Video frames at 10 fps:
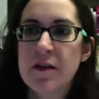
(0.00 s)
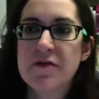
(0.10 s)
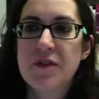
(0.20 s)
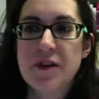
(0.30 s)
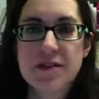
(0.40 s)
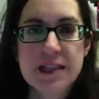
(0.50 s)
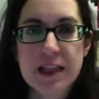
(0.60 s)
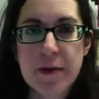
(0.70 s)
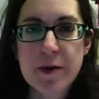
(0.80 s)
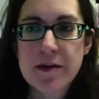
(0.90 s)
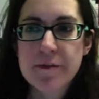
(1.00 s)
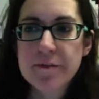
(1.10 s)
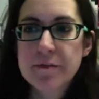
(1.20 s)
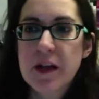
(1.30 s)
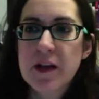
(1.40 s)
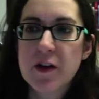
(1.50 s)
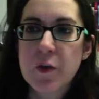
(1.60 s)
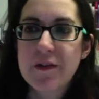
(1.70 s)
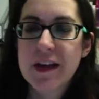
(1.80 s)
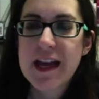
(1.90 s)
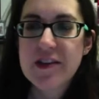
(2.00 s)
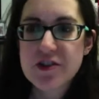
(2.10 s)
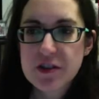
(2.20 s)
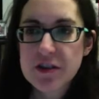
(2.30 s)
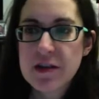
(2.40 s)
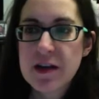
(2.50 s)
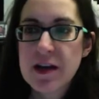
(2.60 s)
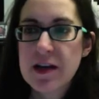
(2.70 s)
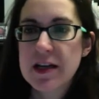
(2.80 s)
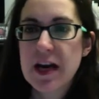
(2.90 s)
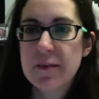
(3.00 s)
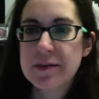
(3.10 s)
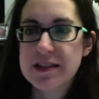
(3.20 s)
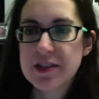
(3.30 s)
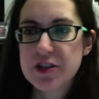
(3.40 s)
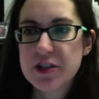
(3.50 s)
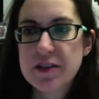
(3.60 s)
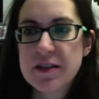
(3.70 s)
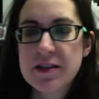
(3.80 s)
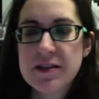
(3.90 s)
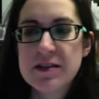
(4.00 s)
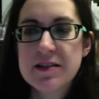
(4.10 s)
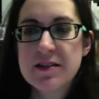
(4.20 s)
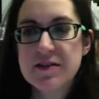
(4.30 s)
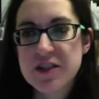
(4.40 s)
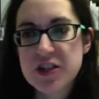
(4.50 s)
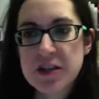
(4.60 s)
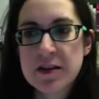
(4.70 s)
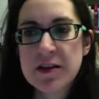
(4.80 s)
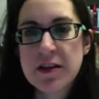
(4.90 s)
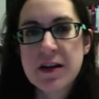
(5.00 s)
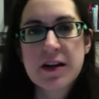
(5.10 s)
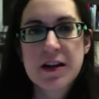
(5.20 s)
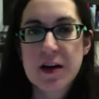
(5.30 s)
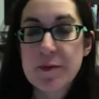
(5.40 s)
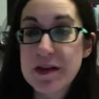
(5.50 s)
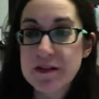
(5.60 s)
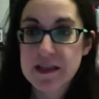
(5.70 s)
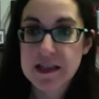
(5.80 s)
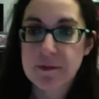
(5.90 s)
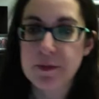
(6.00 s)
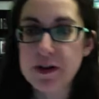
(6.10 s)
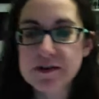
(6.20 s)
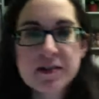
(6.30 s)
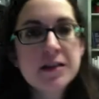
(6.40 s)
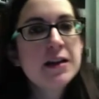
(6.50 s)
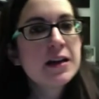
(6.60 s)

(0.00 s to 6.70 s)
false dilemma, equivocation, composition, division, appeal to the person.